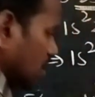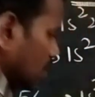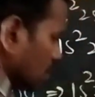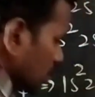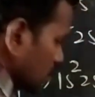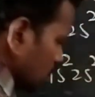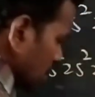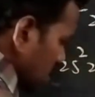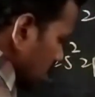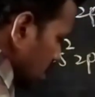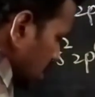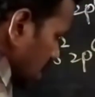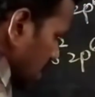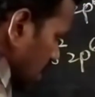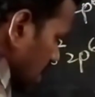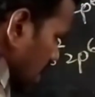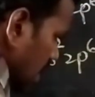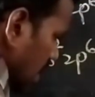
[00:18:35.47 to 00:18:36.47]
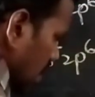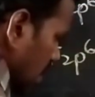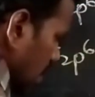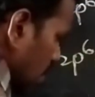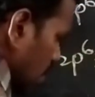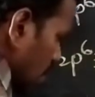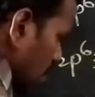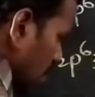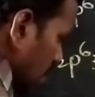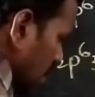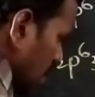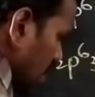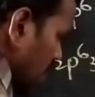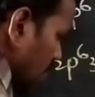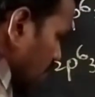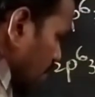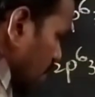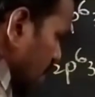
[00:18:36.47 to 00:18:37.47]
So the general electronic
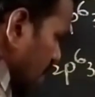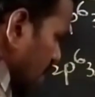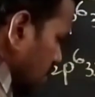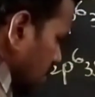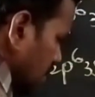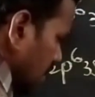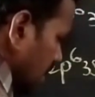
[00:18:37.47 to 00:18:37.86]
configuration